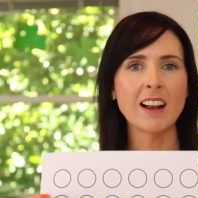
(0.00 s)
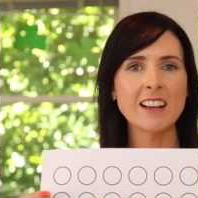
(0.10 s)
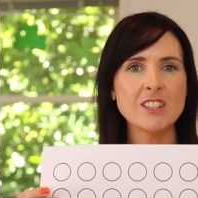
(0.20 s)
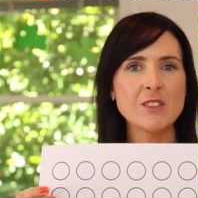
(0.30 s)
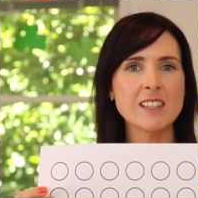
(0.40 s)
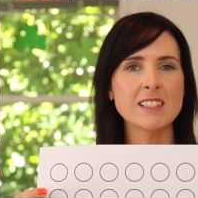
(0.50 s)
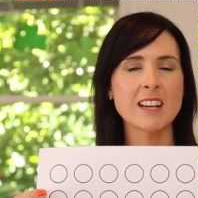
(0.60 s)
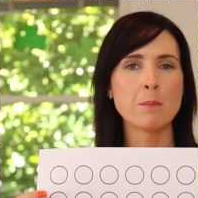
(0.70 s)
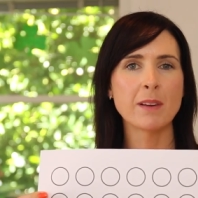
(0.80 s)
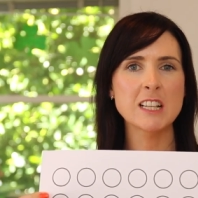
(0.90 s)
I like to use this
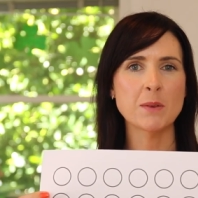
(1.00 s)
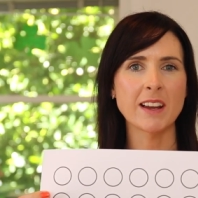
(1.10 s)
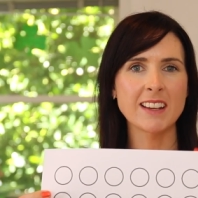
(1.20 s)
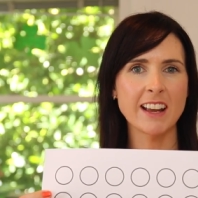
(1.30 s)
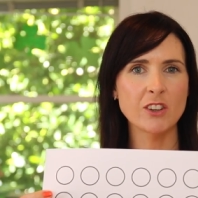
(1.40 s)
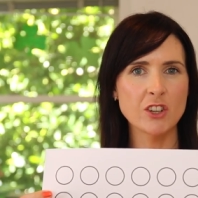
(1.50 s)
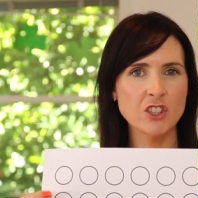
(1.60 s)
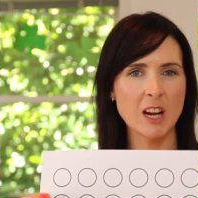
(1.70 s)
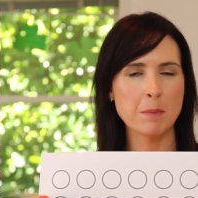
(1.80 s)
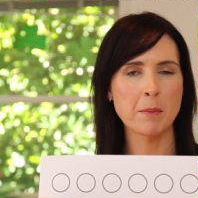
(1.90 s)
template so I can get a good
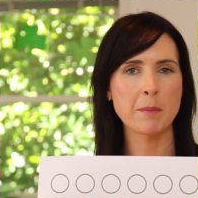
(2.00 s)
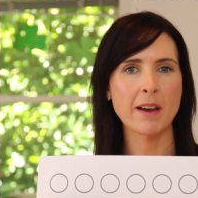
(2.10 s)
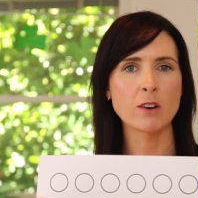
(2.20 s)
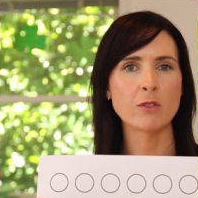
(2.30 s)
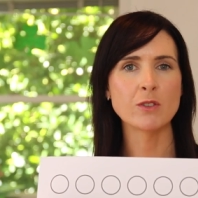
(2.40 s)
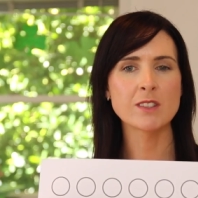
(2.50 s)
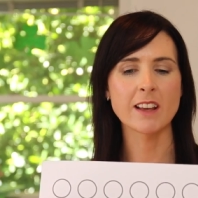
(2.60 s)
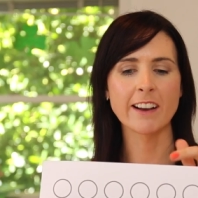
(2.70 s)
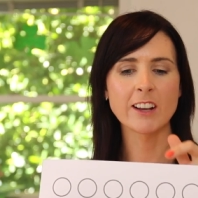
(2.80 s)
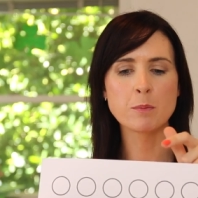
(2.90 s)
shape on my macaroons,
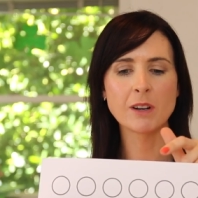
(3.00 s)
and I'm going to